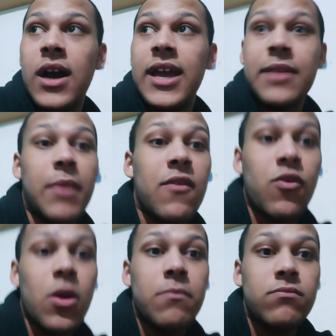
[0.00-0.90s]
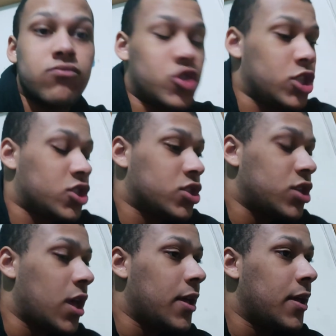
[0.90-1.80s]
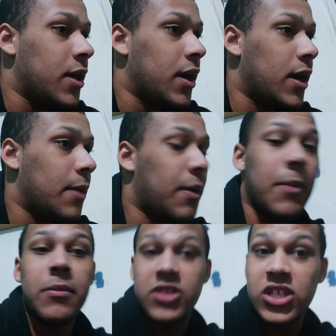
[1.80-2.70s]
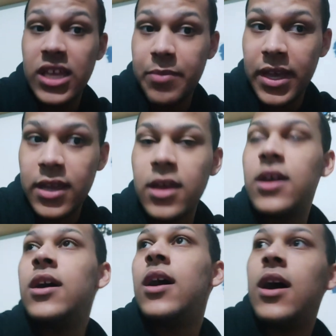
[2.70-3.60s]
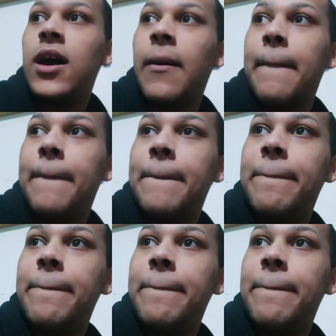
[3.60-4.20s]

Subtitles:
in my room. Just my mum is sleeping. And